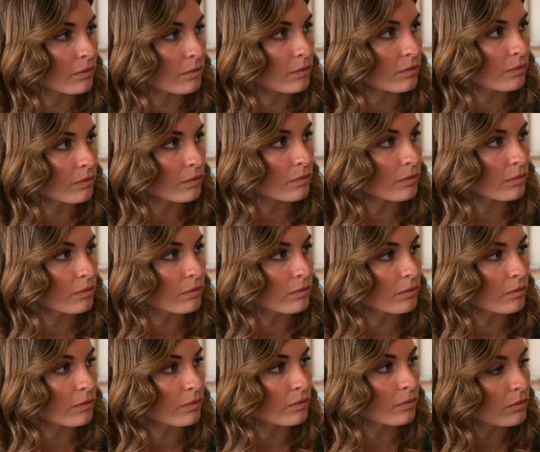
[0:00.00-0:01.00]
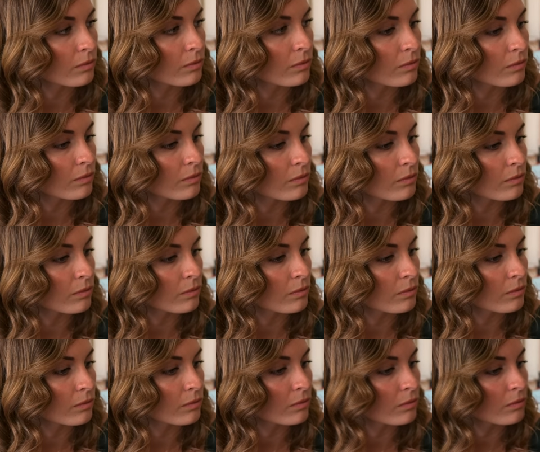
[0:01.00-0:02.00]

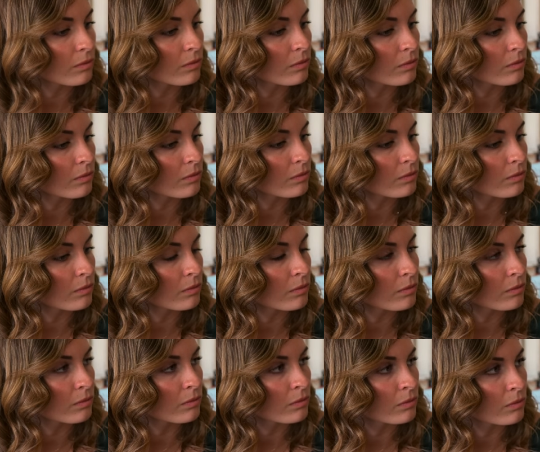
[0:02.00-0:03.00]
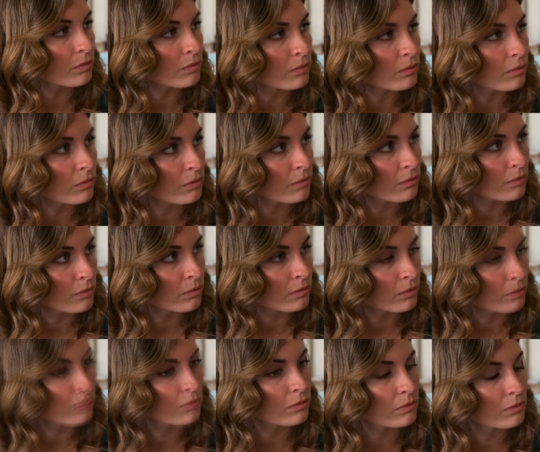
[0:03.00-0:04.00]

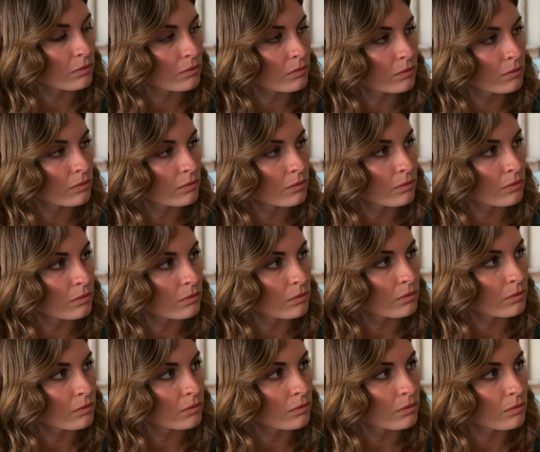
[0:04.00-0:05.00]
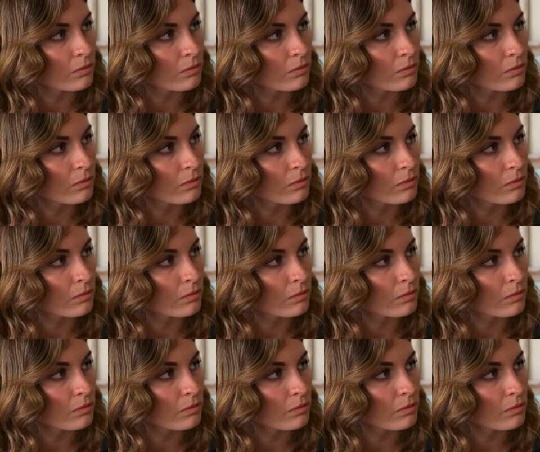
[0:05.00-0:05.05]
This person isn't speaking.